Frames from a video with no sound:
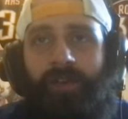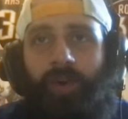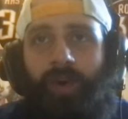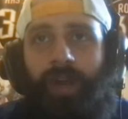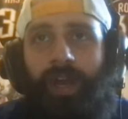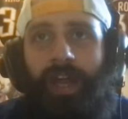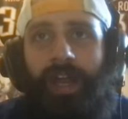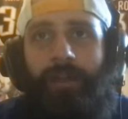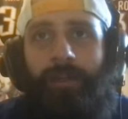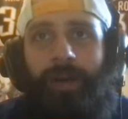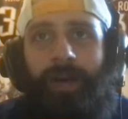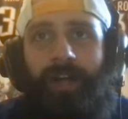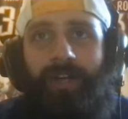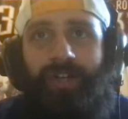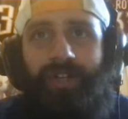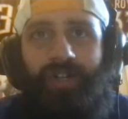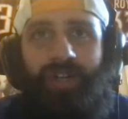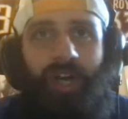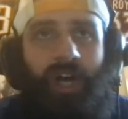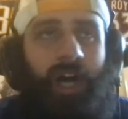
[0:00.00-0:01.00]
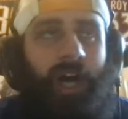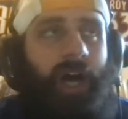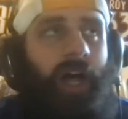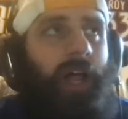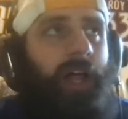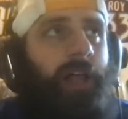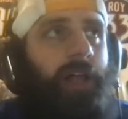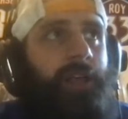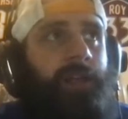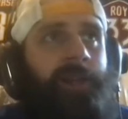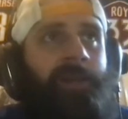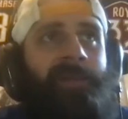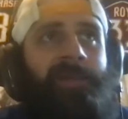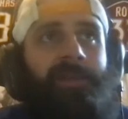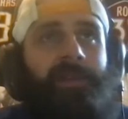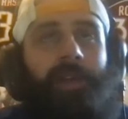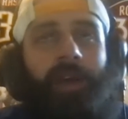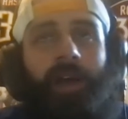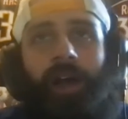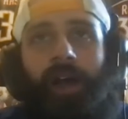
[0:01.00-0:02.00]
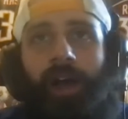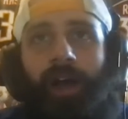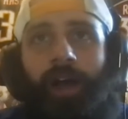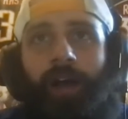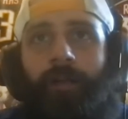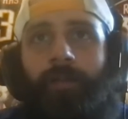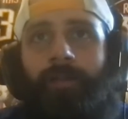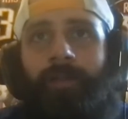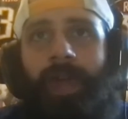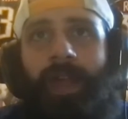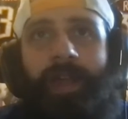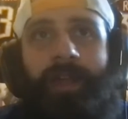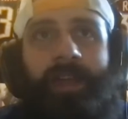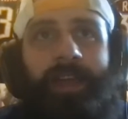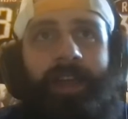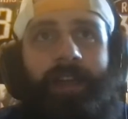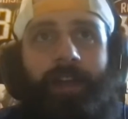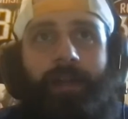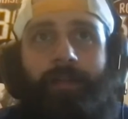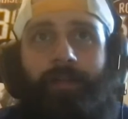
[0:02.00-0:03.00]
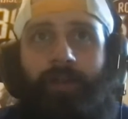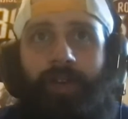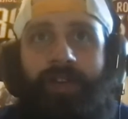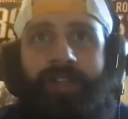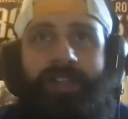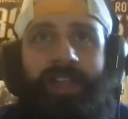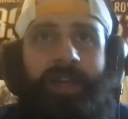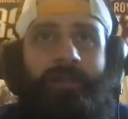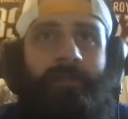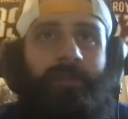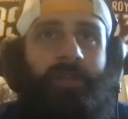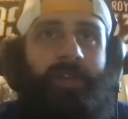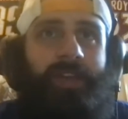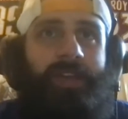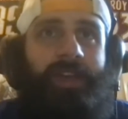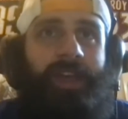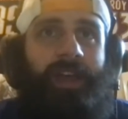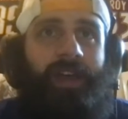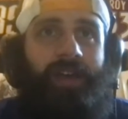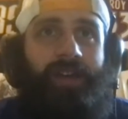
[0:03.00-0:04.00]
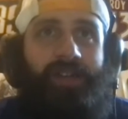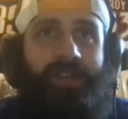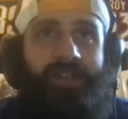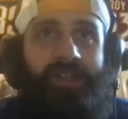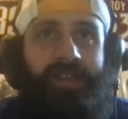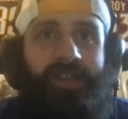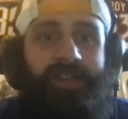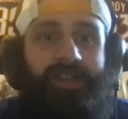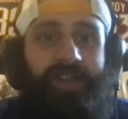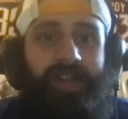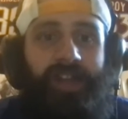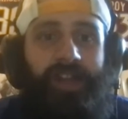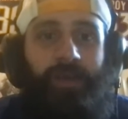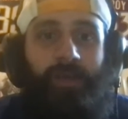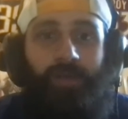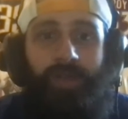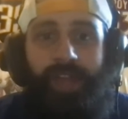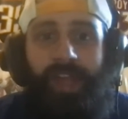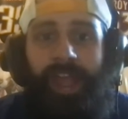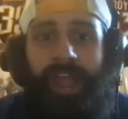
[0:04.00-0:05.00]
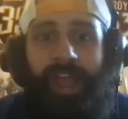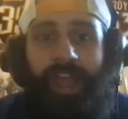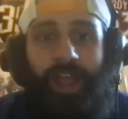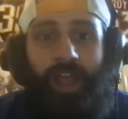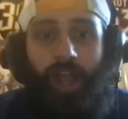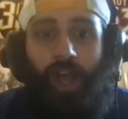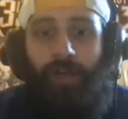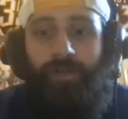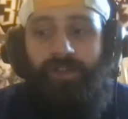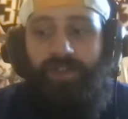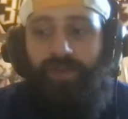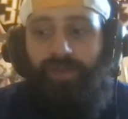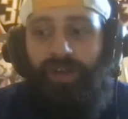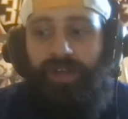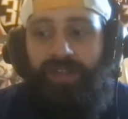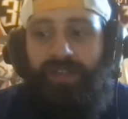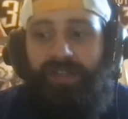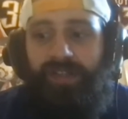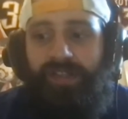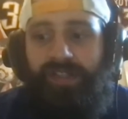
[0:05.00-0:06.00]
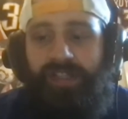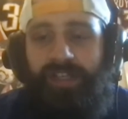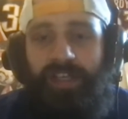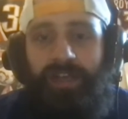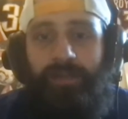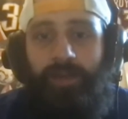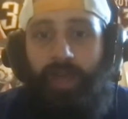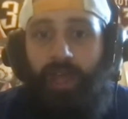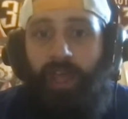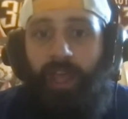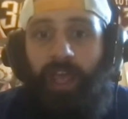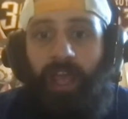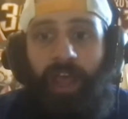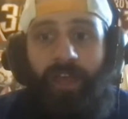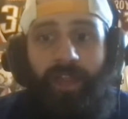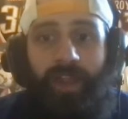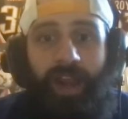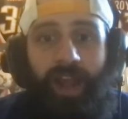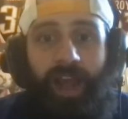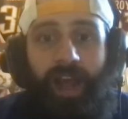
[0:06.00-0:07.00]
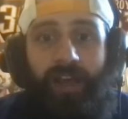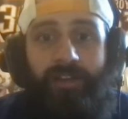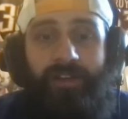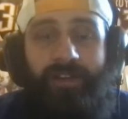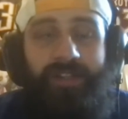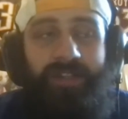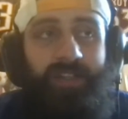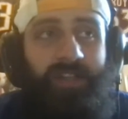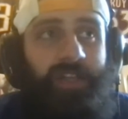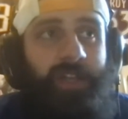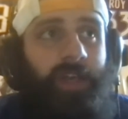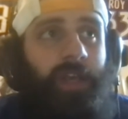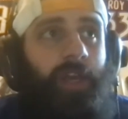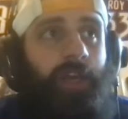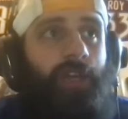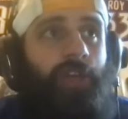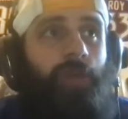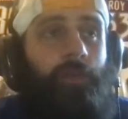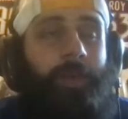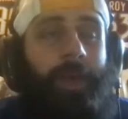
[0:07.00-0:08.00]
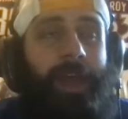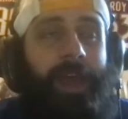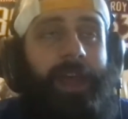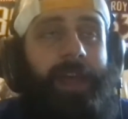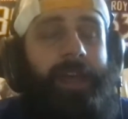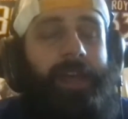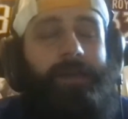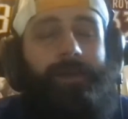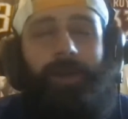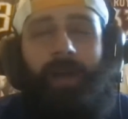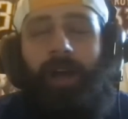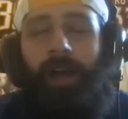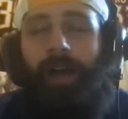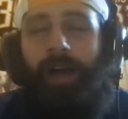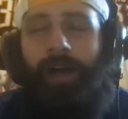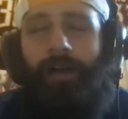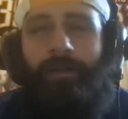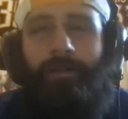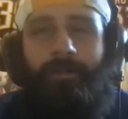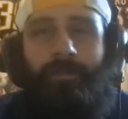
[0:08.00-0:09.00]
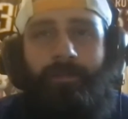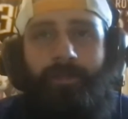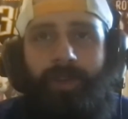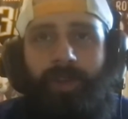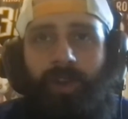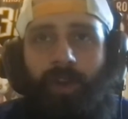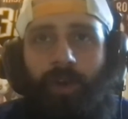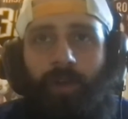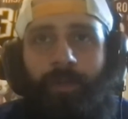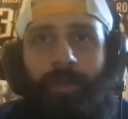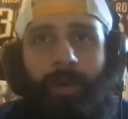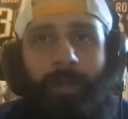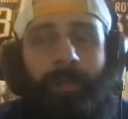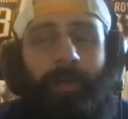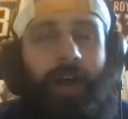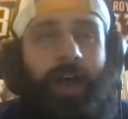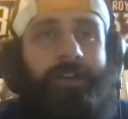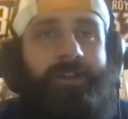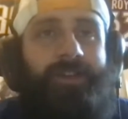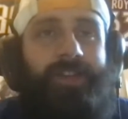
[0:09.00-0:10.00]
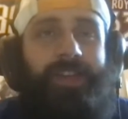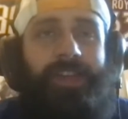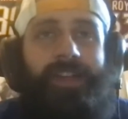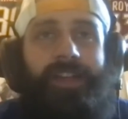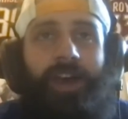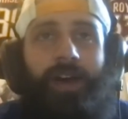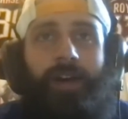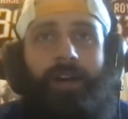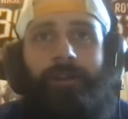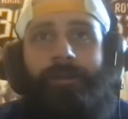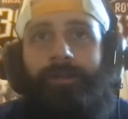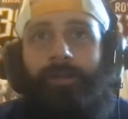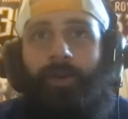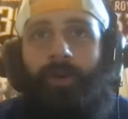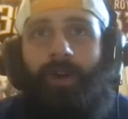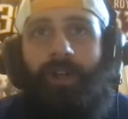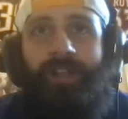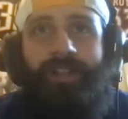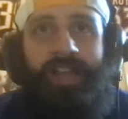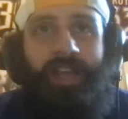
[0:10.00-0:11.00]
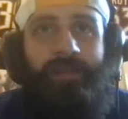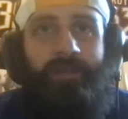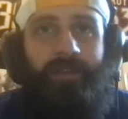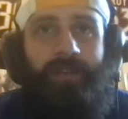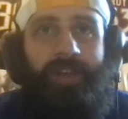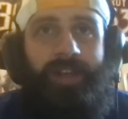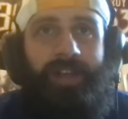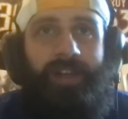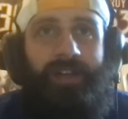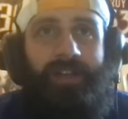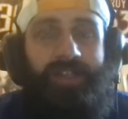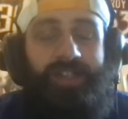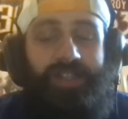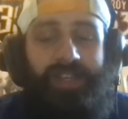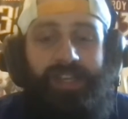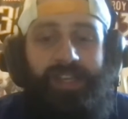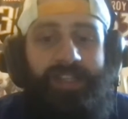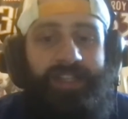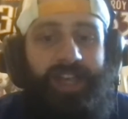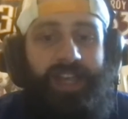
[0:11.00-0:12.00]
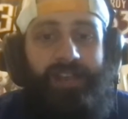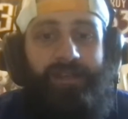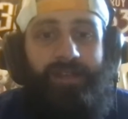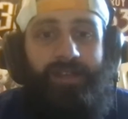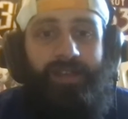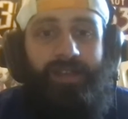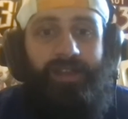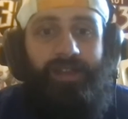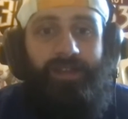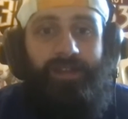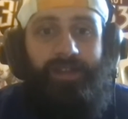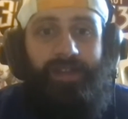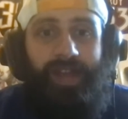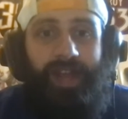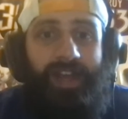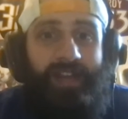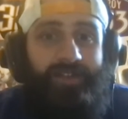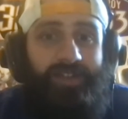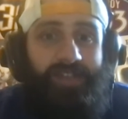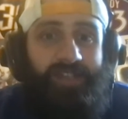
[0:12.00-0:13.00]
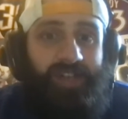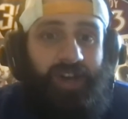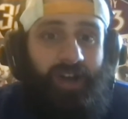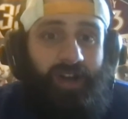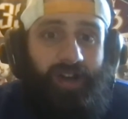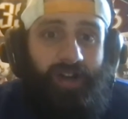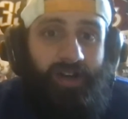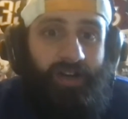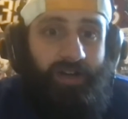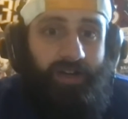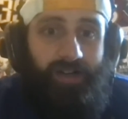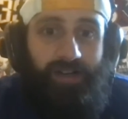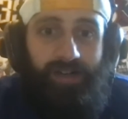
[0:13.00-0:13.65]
going on in Montreal, paying Carey Price $10 million a season, and it really handcuffs the rest of the team. And then obviously you paid, Bobrovsky down in Florida $10 million a season. He's not even the starter.